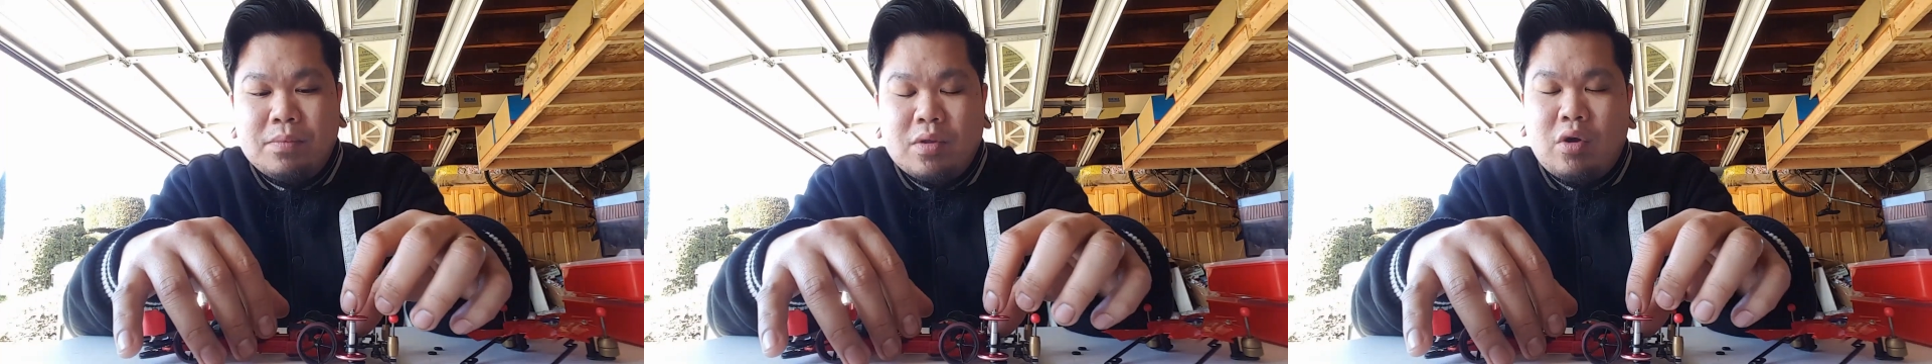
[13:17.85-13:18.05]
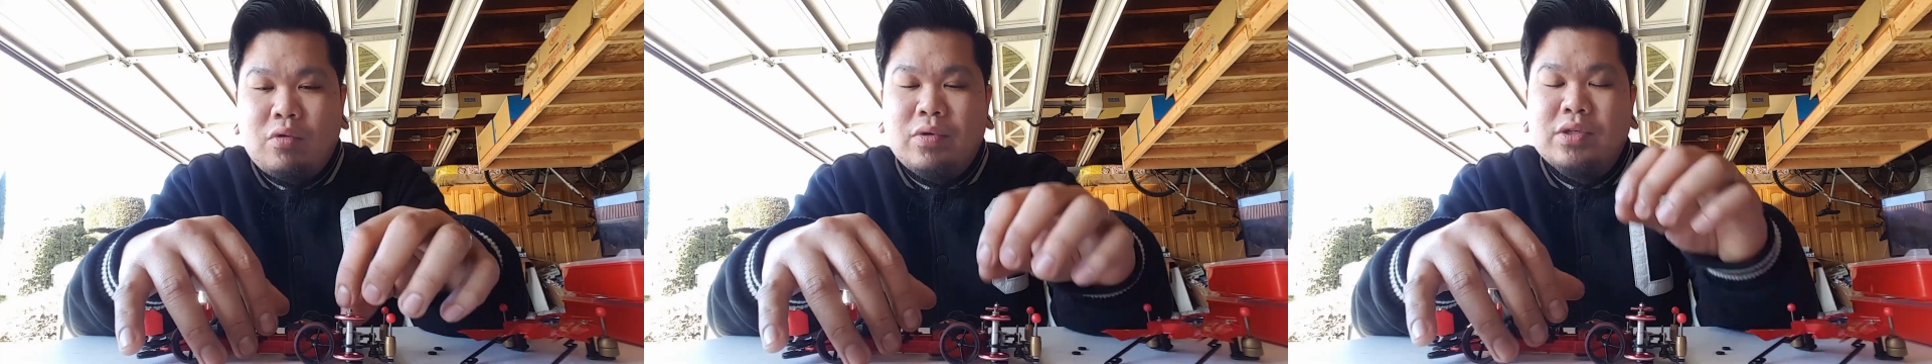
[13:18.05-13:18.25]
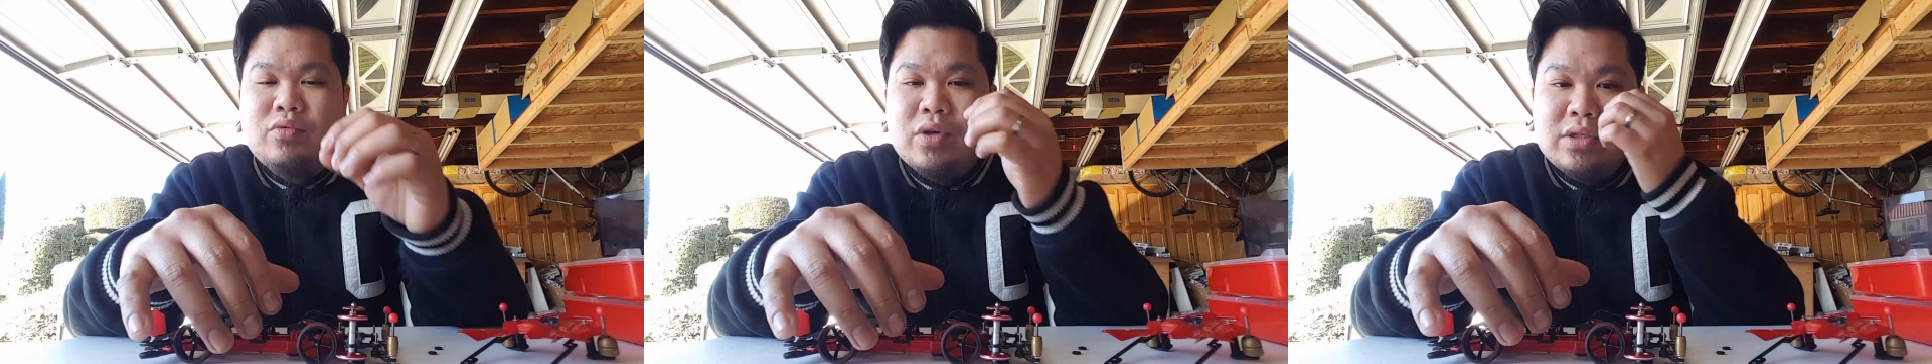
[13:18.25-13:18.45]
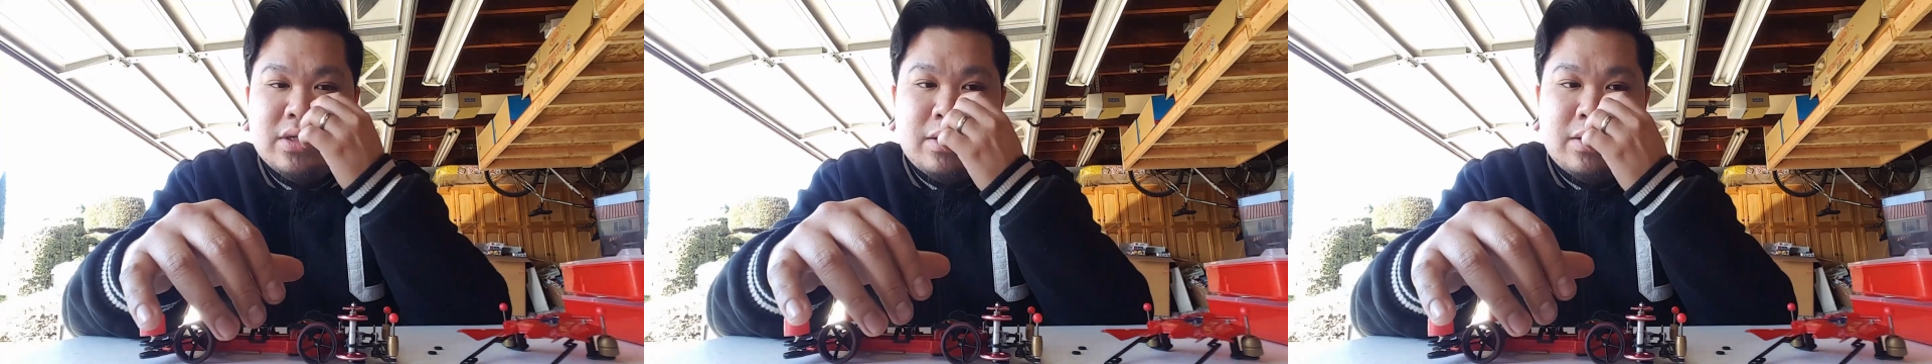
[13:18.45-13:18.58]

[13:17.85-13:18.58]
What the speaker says: always race